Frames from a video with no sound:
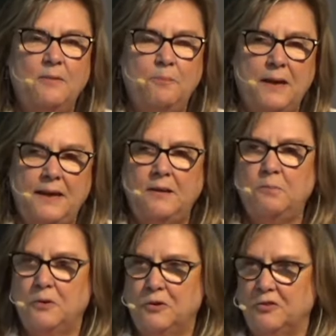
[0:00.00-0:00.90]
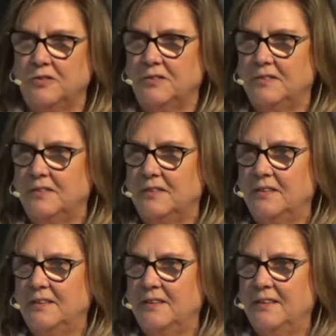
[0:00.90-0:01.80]
Pain pushes
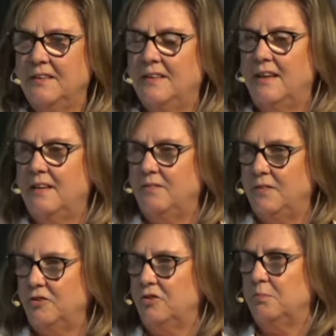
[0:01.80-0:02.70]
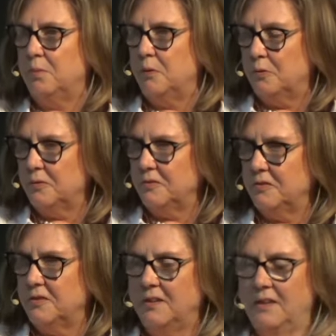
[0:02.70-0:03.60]
and vision pulls.